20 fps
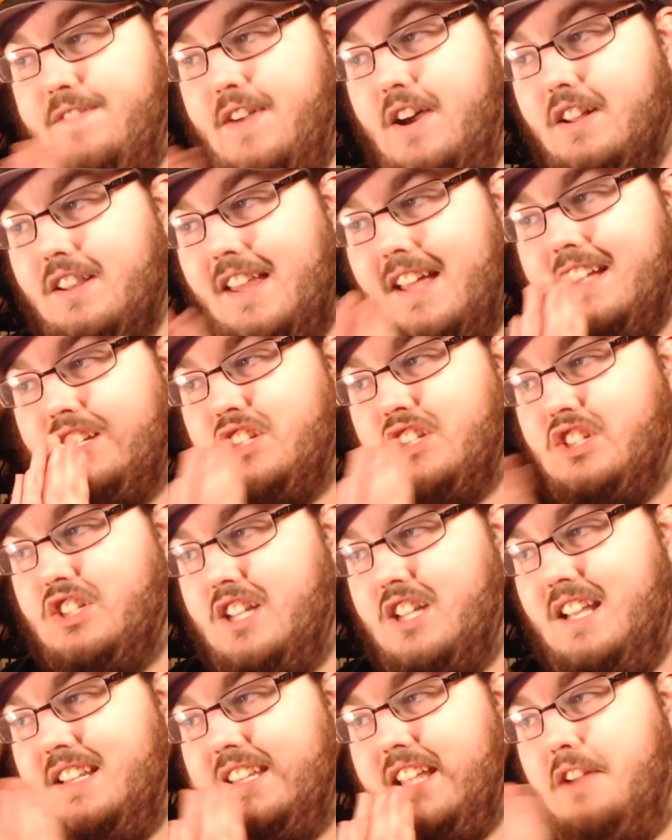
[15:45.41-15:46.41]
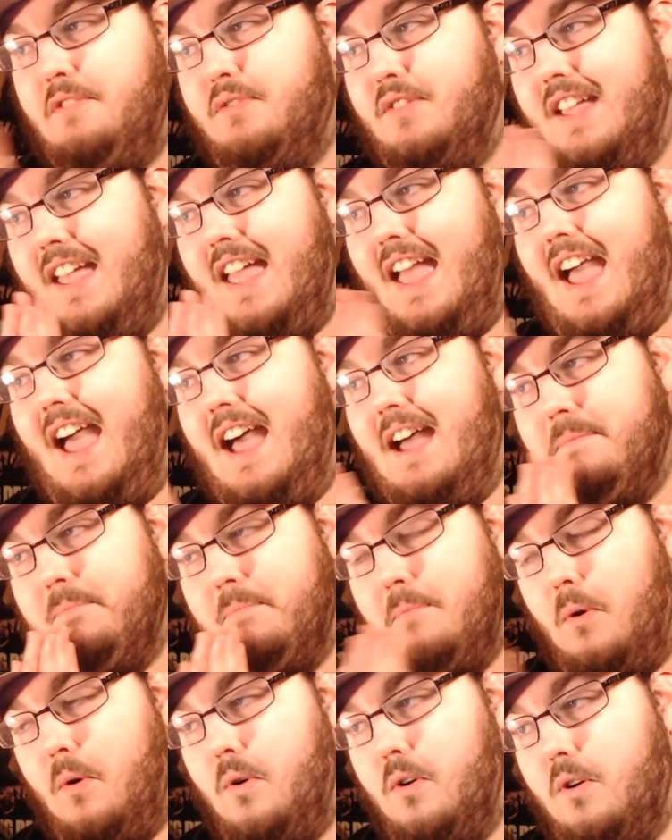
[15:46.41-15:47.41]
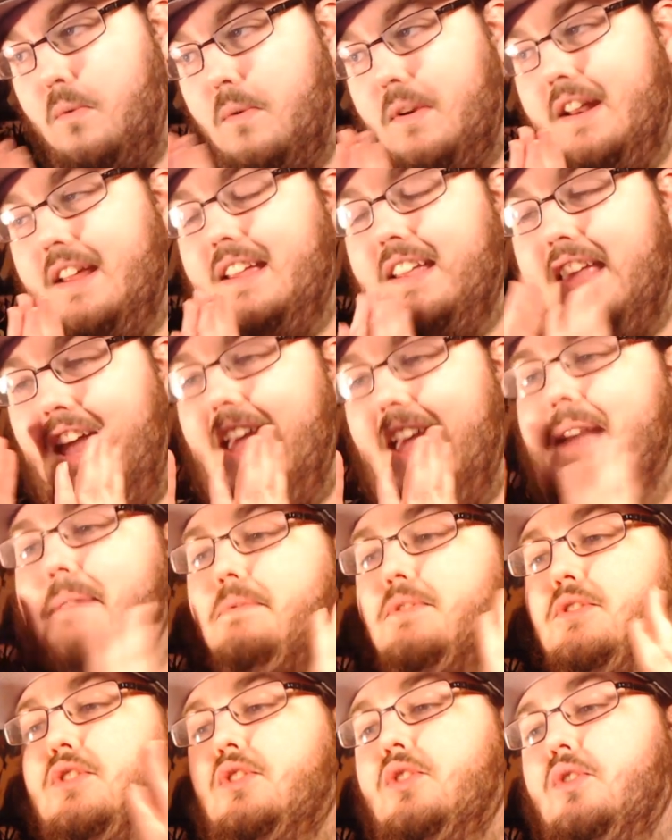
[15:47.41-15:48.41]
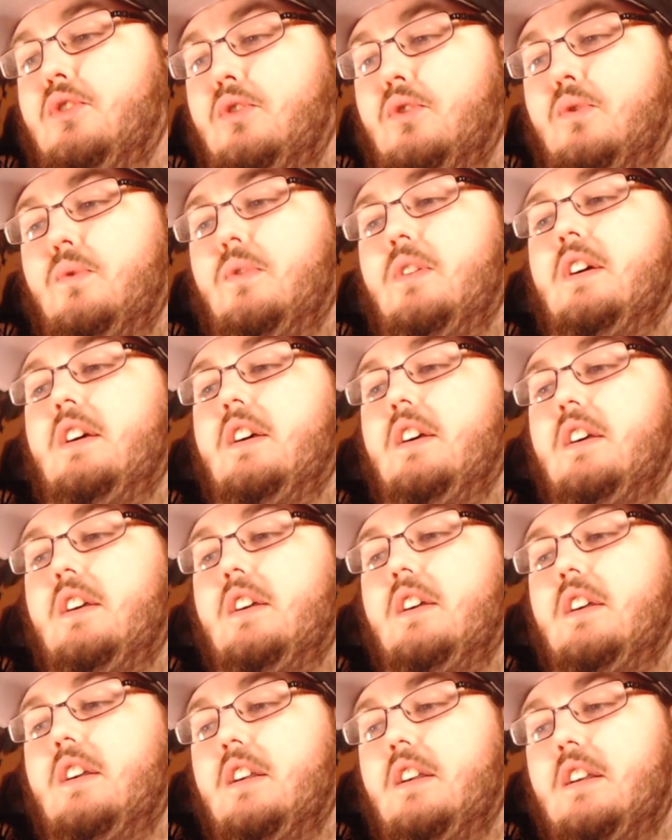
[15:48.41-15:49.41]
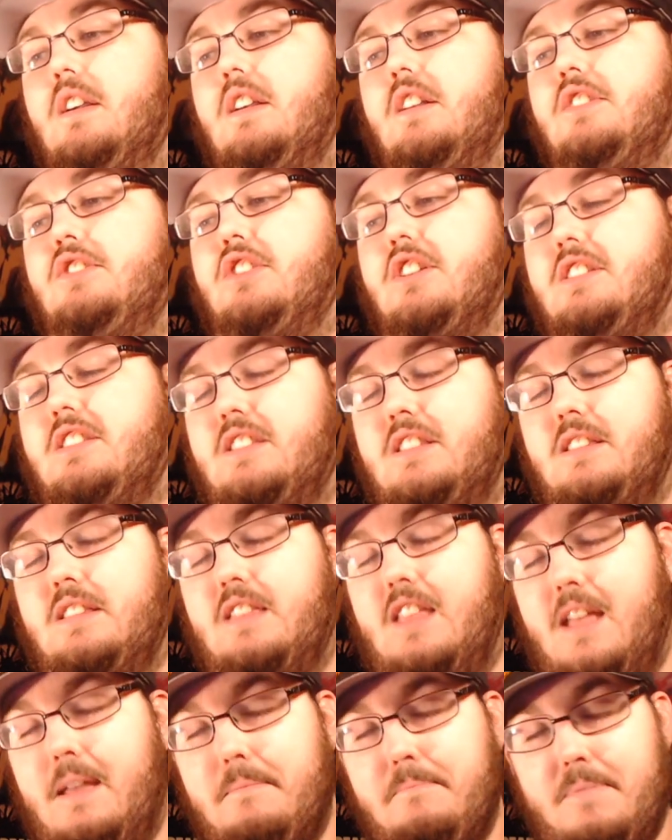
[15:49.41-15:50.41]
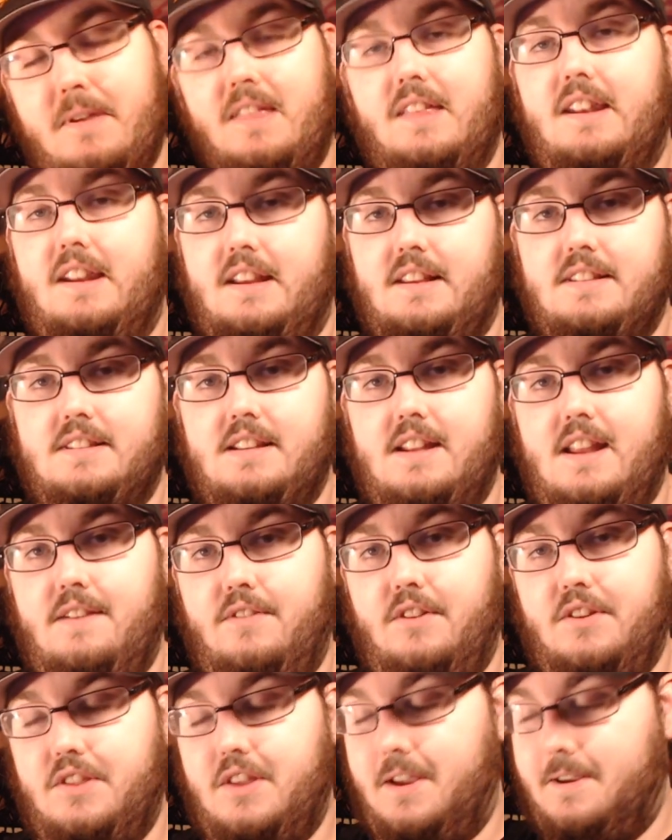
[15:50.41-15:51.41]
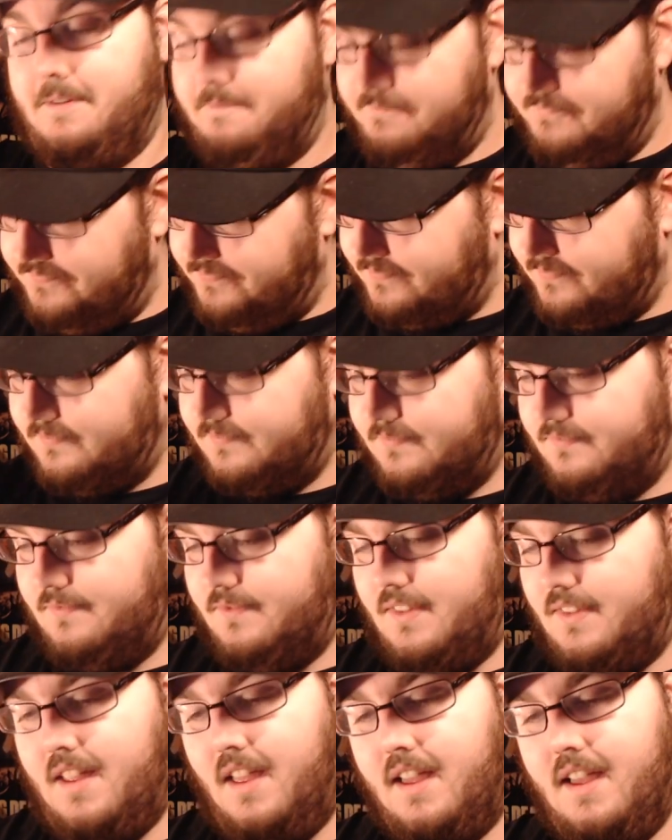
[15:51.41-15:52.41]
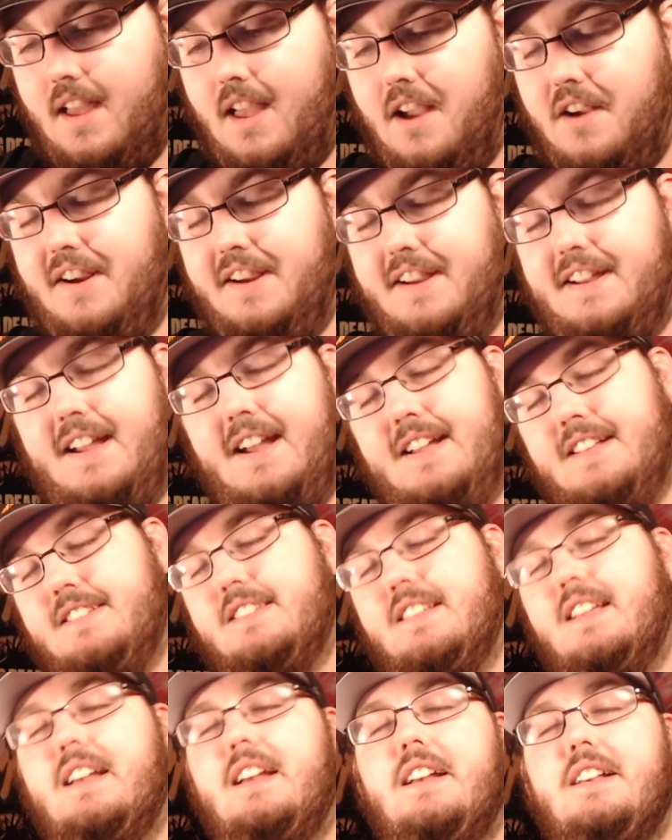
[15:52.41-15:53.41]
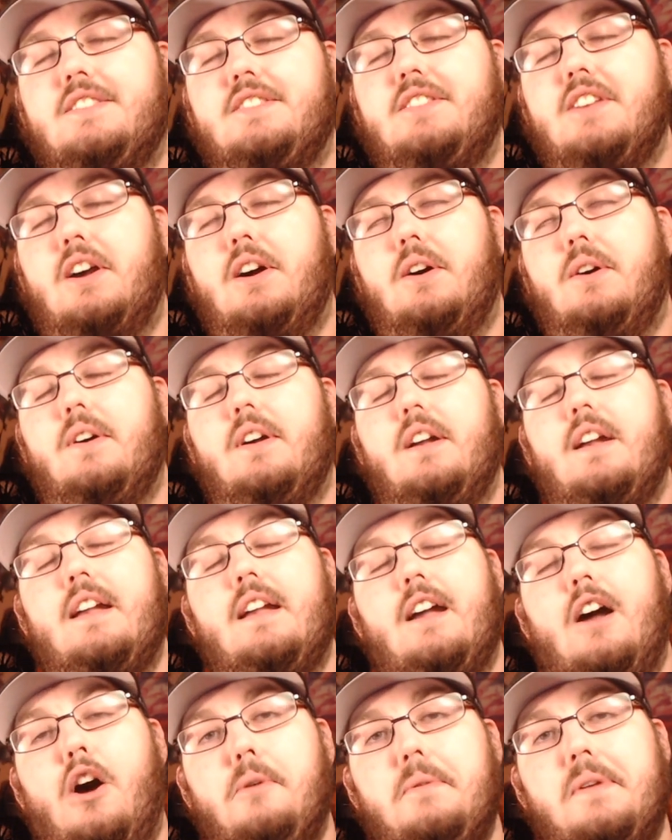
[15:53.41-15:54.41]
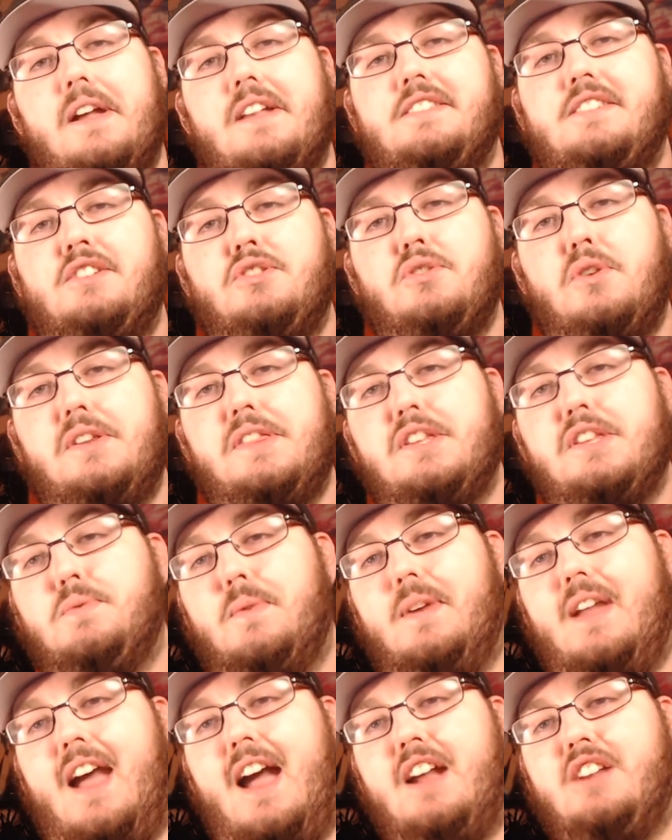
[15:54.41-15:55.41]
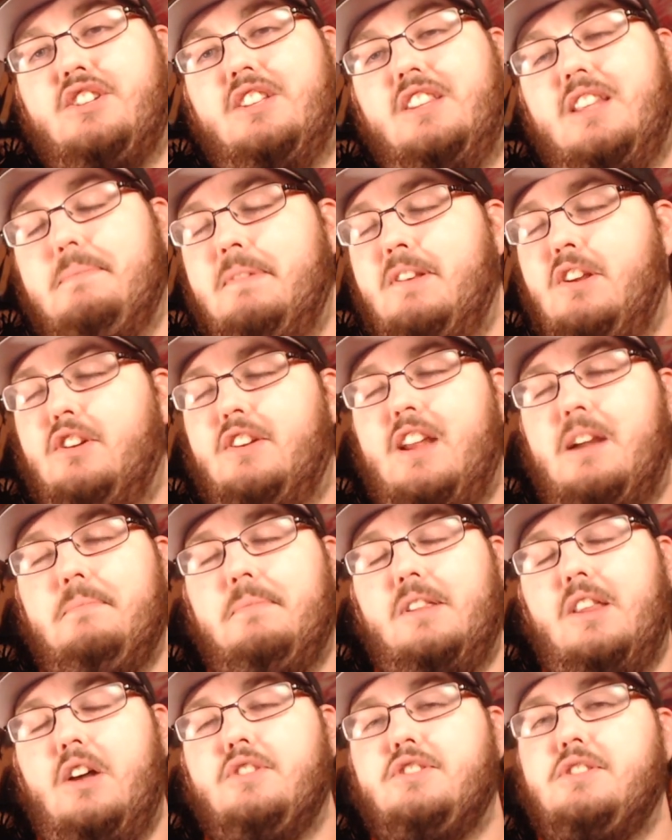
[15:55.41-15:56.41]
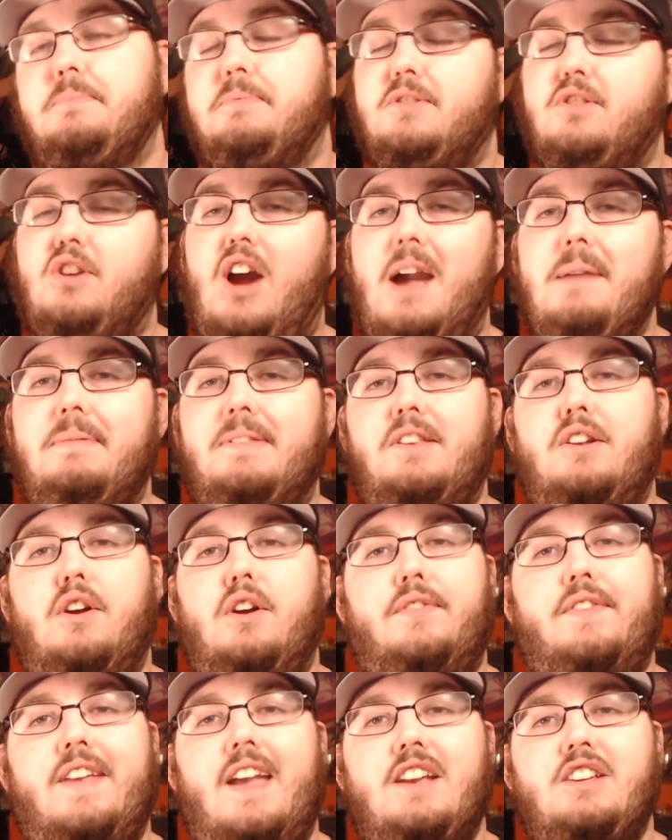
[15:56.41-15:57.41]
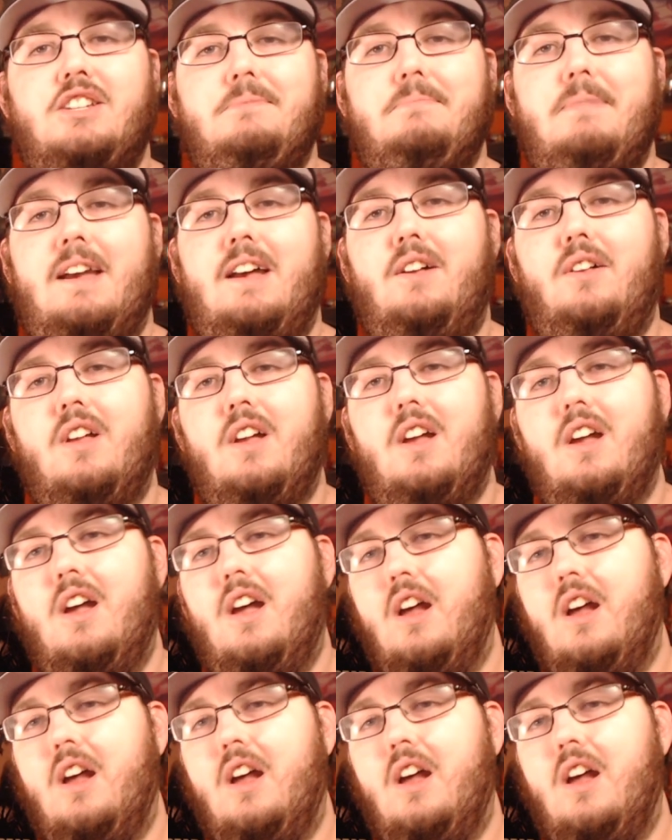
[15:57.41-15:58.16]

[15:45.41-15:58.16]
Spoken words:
felt like she definitely had more when it came to just the abilities and everything. All right, guys. So, hope you guys enjoyed this reaction. Let me know down below. Subscribe, hit the notification bell.